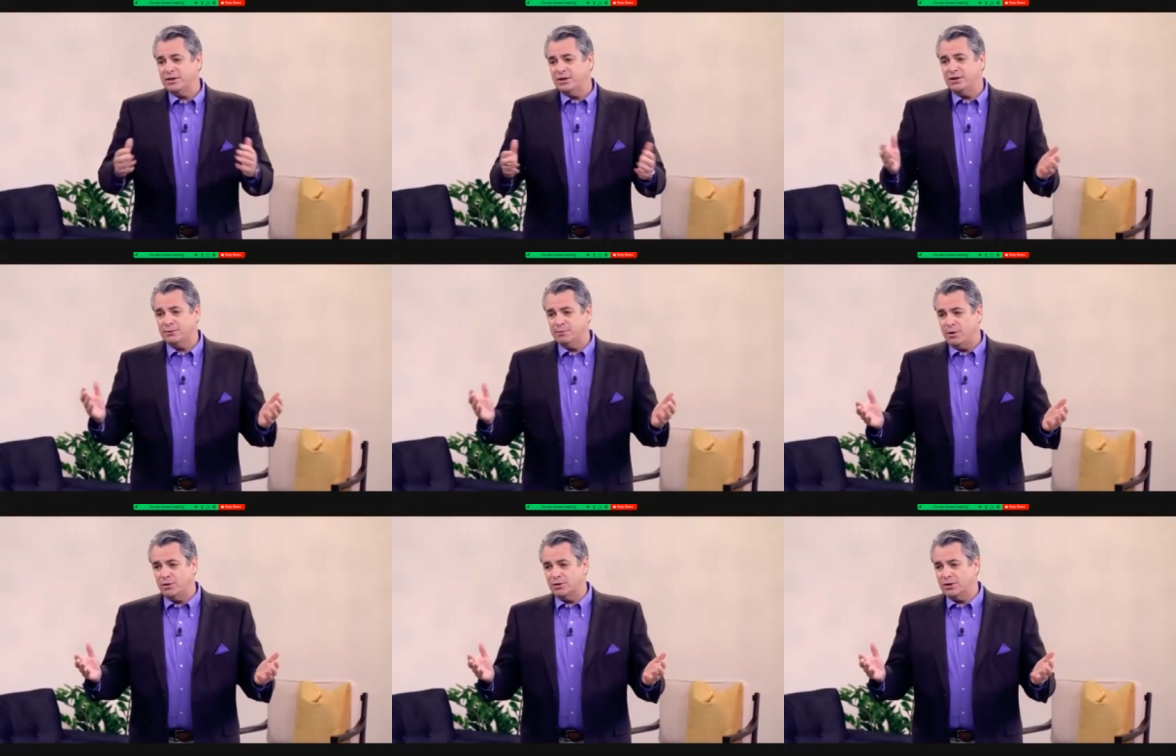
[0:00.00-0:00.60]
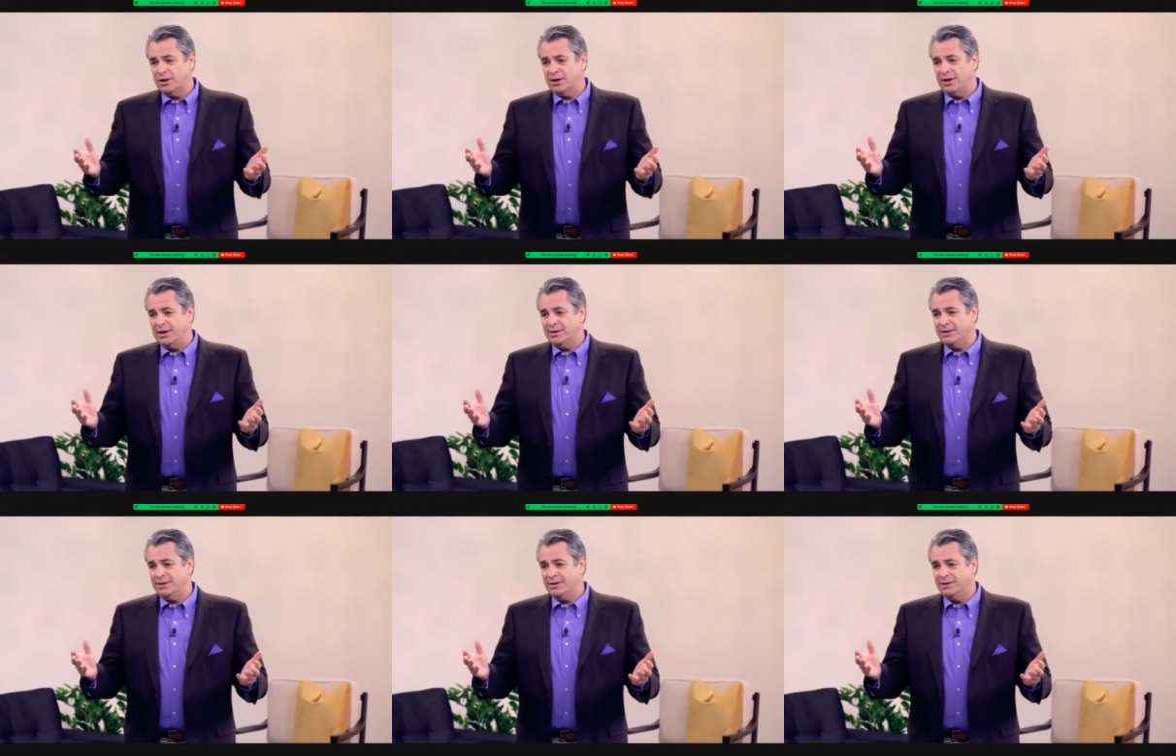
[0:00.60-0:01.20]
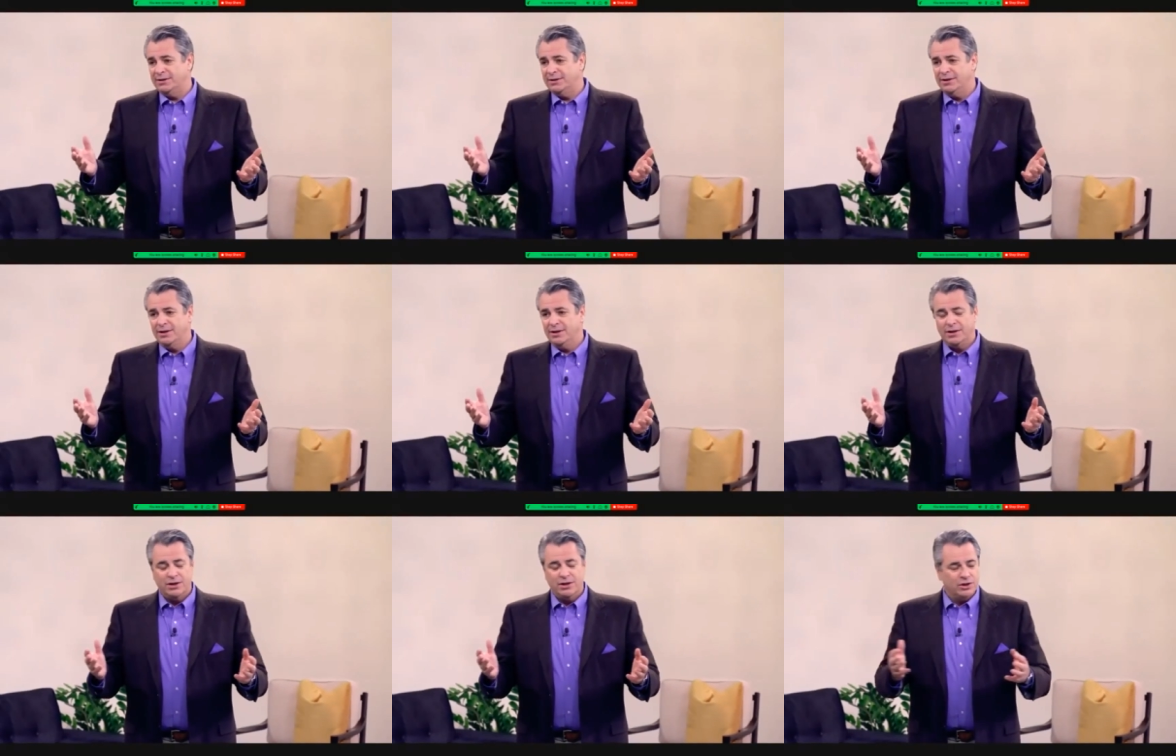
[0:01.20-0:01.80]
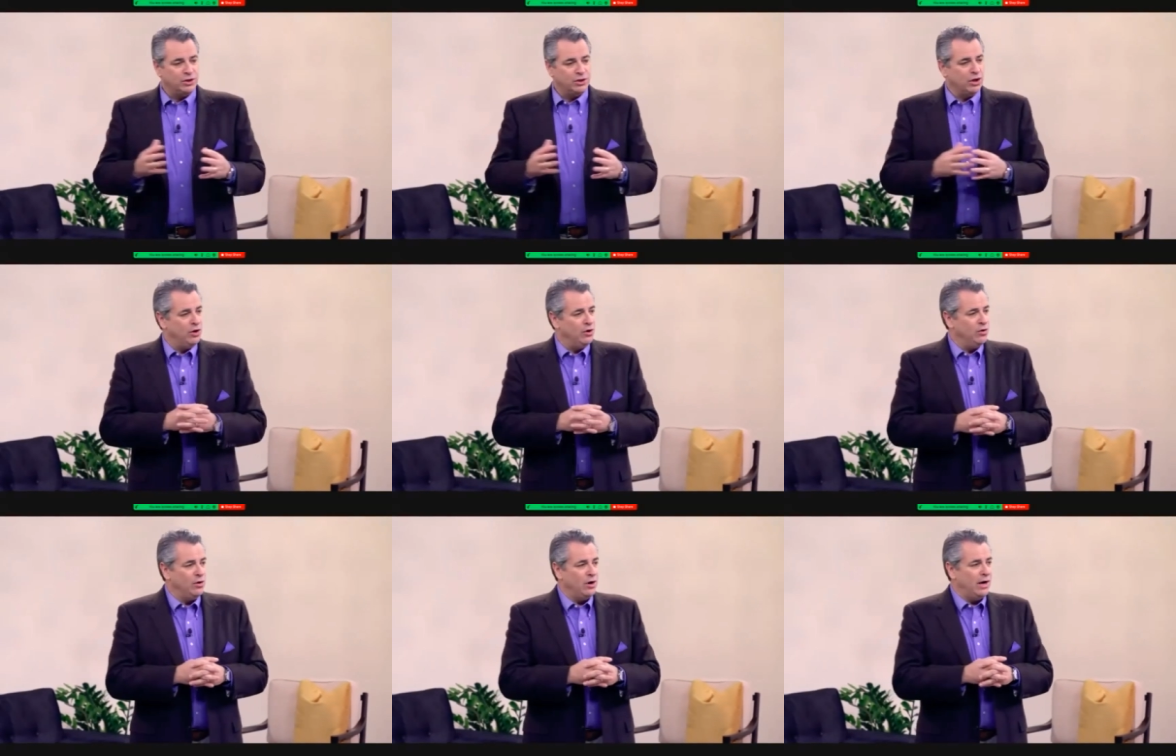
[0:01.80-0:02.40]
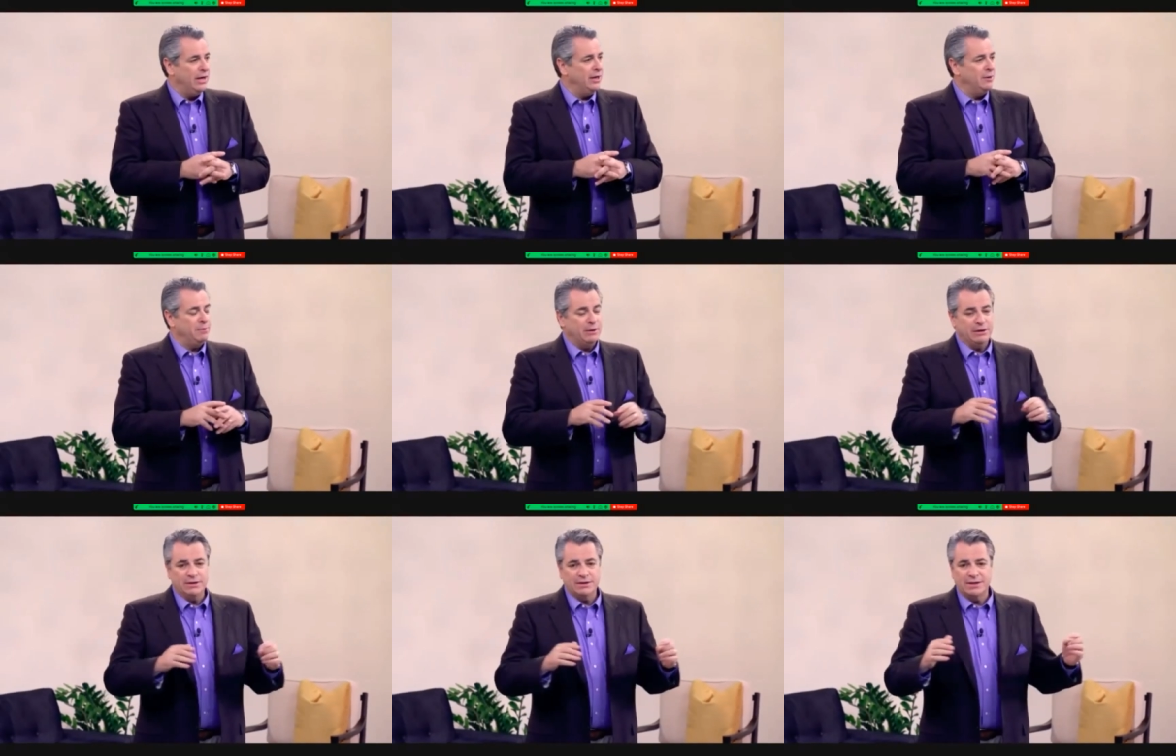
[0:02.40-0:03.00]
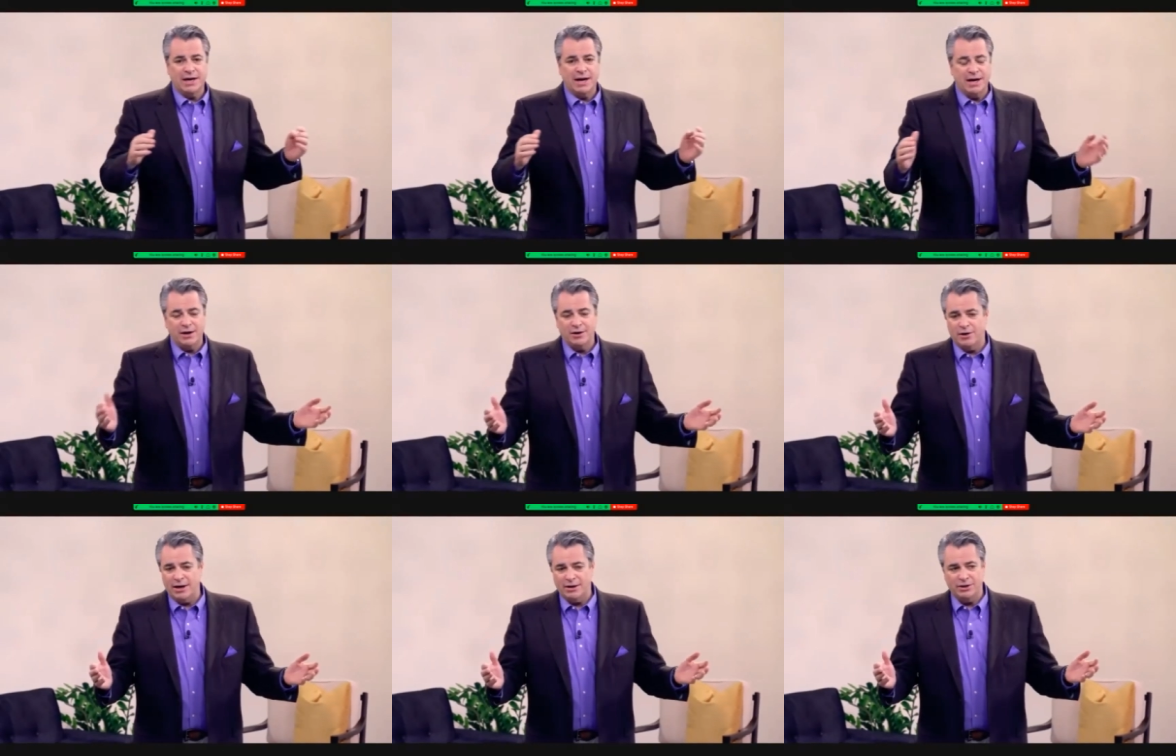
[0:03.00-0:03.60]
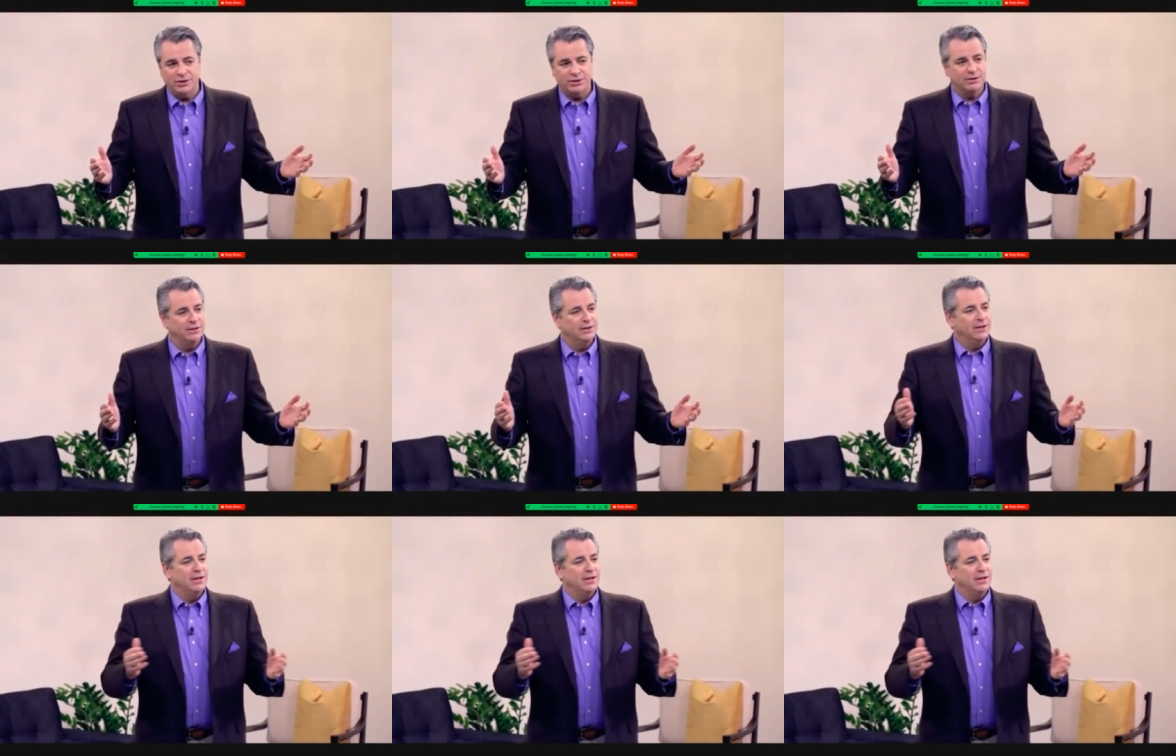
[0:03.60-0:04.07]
serious motorcycle accident. So I ended up in this car crash.